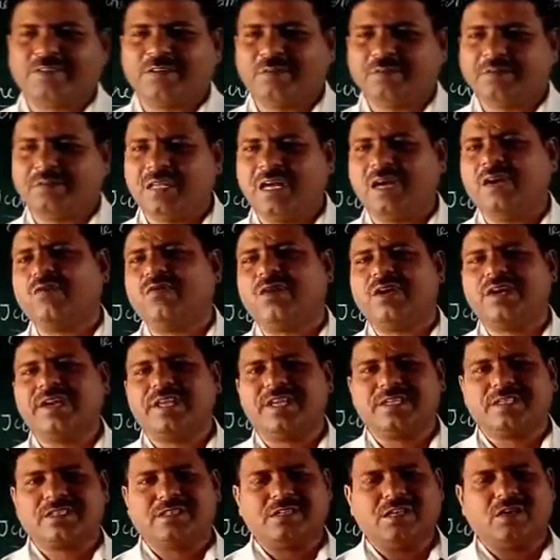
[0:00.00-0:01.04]
from
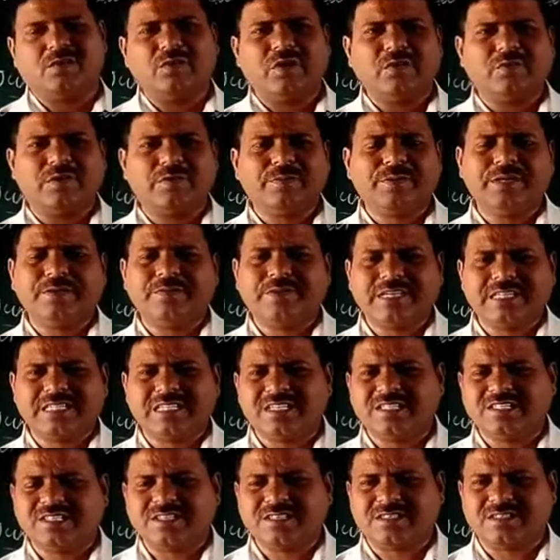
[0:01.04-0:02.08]
nowadays. Now everybody
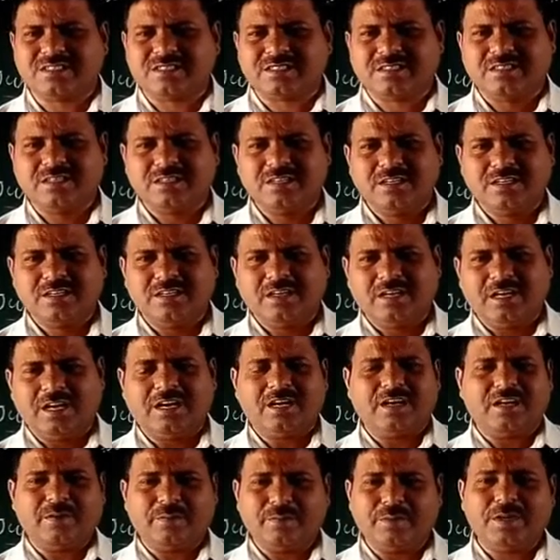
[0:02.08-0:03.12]
wears jeans.
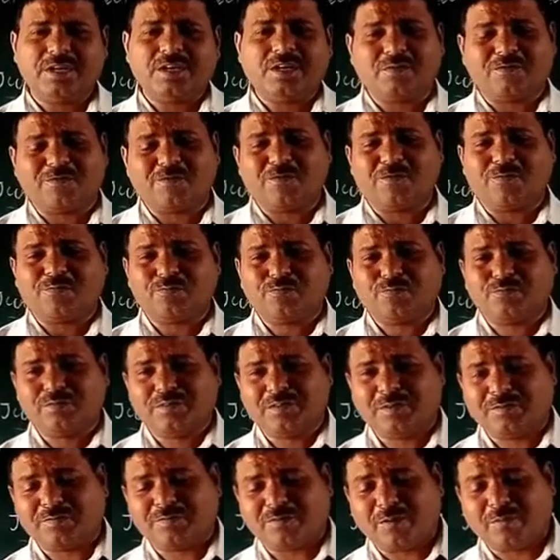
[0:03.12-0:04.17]
And America
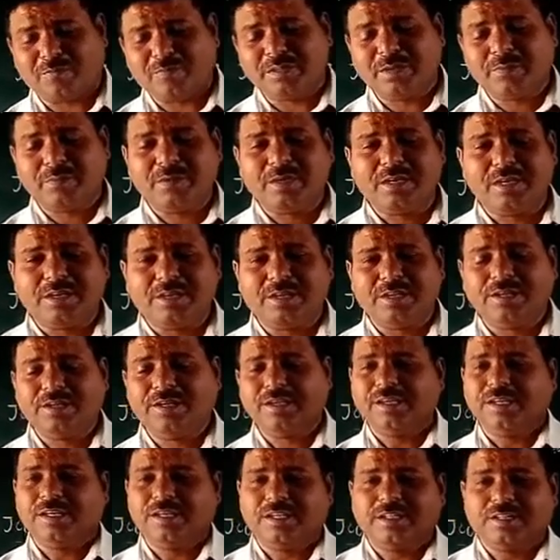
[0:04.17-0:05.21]
from the
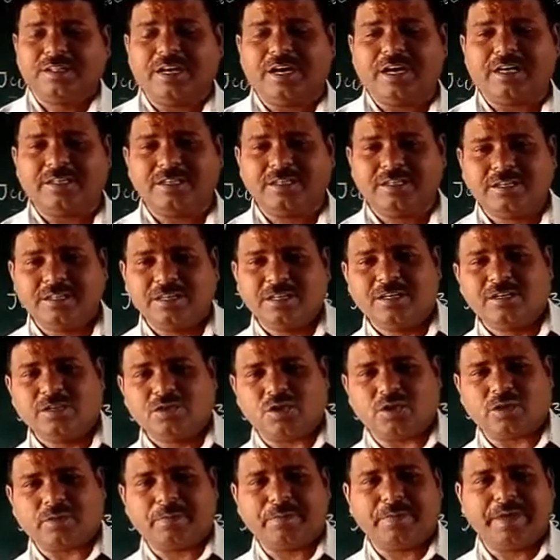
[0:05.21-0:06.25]
beginning they had this
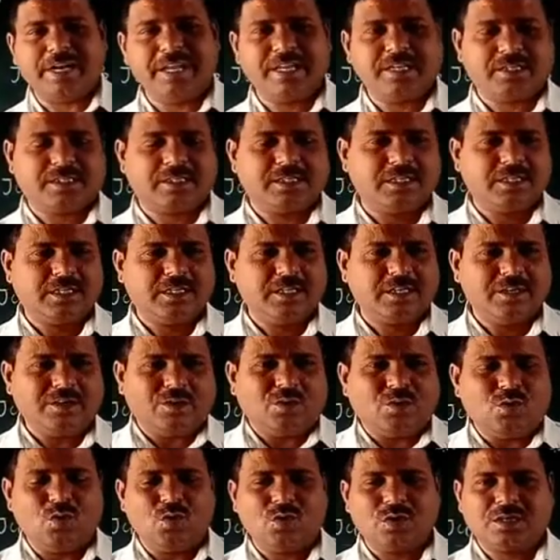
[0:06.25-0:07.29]
short middies
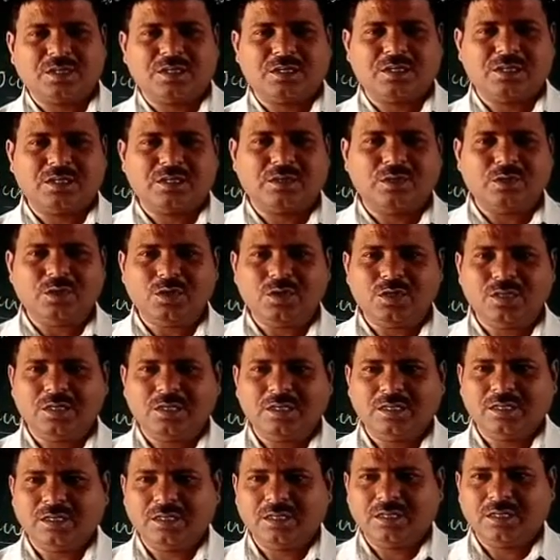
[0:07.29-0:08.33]
coat.
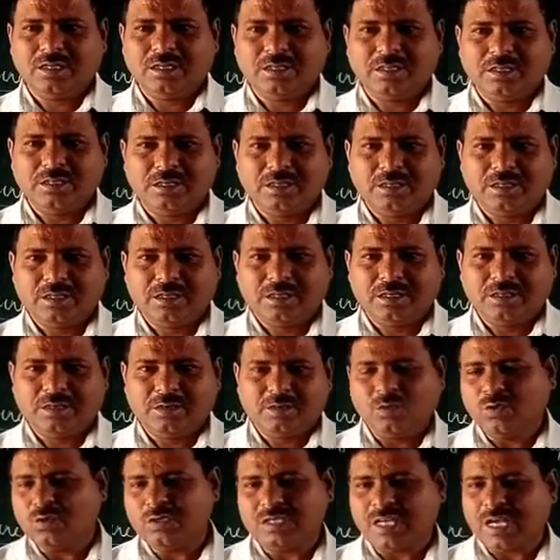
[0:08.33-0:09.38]

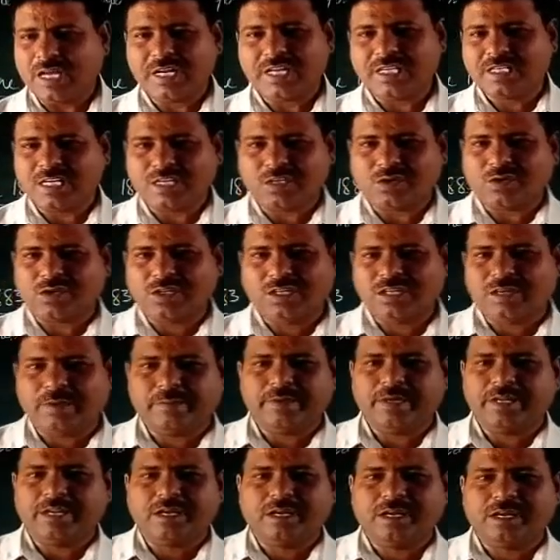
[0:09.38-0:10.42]
No saris at all in
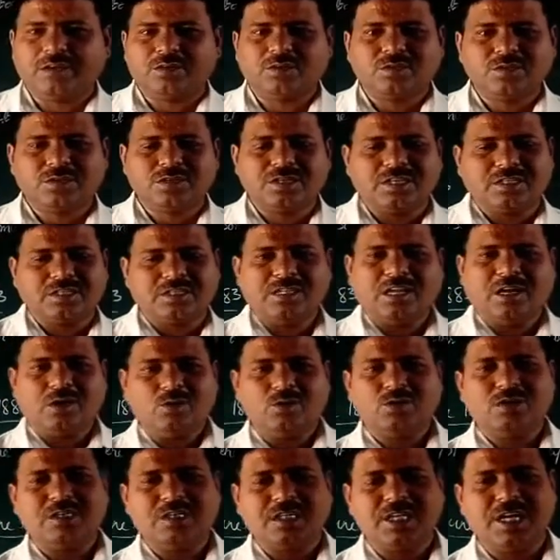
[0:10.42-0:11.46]
America those days.
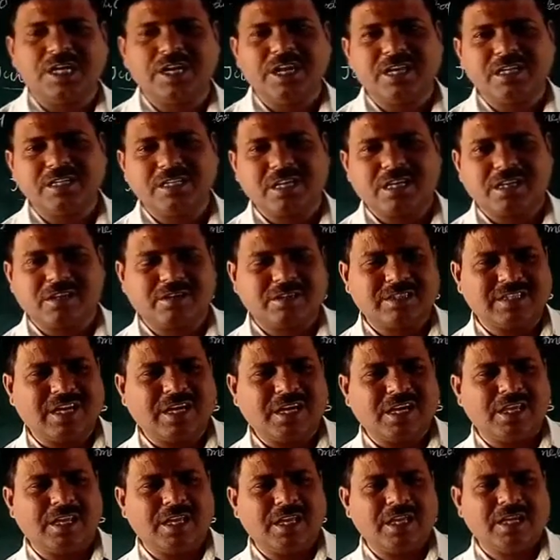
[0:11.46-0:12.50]
Now these Indians are
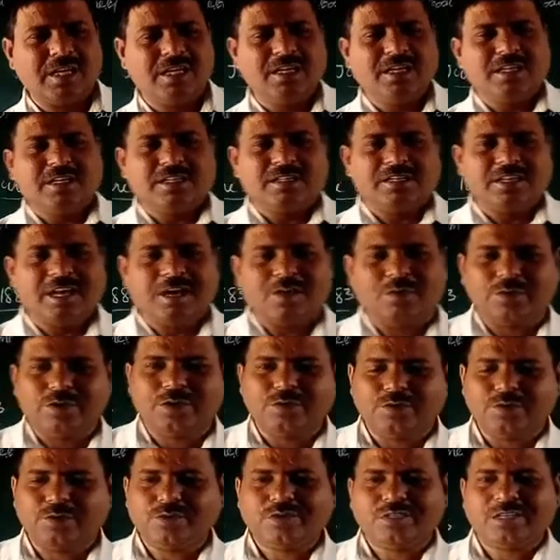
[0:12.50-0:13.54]
settled there. They have
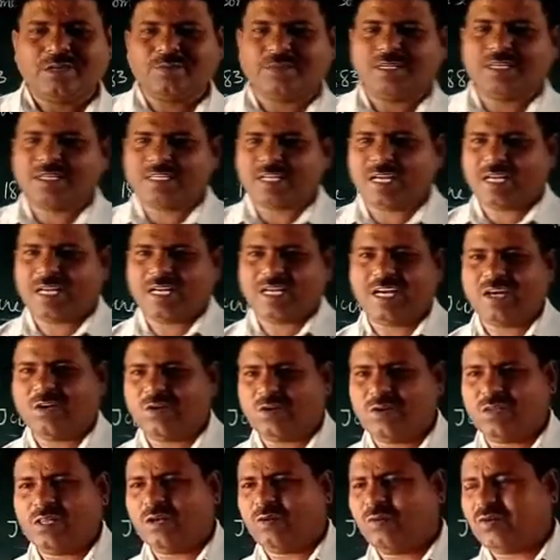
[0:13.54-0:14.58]
introduced them the sari and
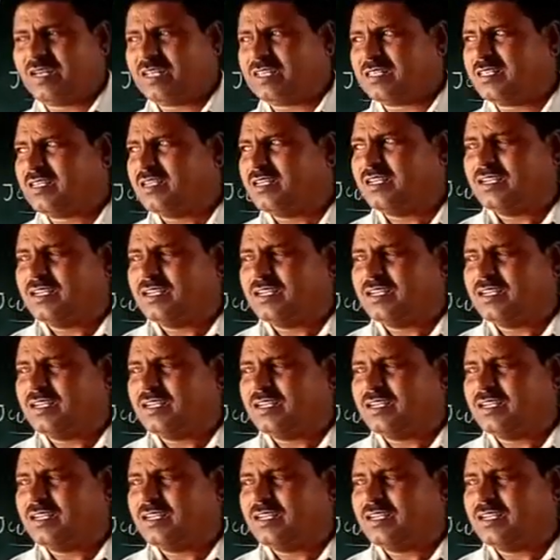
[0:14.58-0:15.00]
all. Now it is